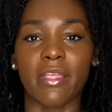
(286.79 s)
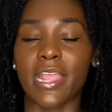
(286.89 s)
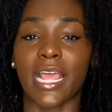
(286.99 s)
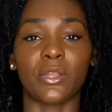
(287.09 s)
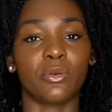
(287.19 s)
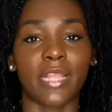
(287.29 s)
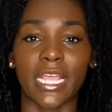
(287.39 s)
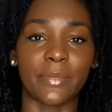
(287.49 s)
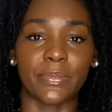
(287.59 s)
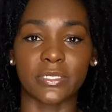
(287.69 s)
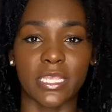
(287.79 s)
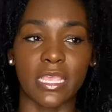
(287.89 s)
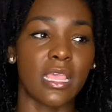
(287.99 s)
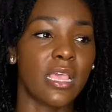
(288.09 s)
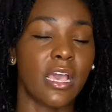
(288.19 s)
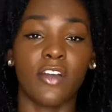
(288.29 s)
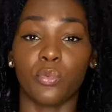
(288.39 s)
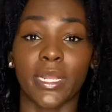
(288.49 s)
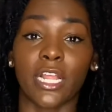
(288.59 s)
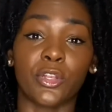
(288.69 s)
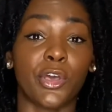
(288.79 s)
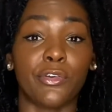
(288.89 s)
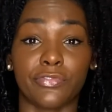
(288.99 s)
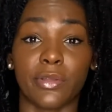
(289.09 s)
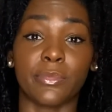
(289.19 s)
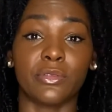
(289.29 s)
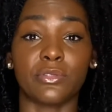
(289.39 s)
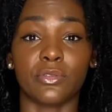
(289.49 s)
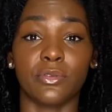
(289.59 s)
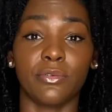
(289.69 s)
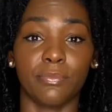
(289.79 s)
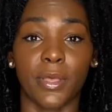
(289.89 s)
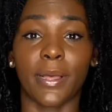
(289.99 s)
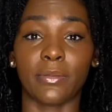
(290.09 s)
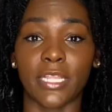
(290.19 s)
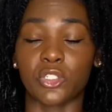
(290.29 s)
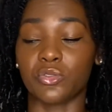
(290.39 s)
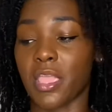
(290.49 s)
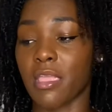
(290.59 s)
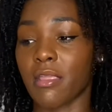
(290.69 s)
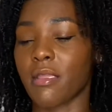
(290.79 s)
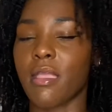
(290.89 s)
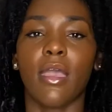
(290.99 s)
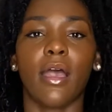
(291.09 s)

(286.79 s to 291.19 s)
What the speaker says: and I know 90% of what I know from YouTube about natural hair.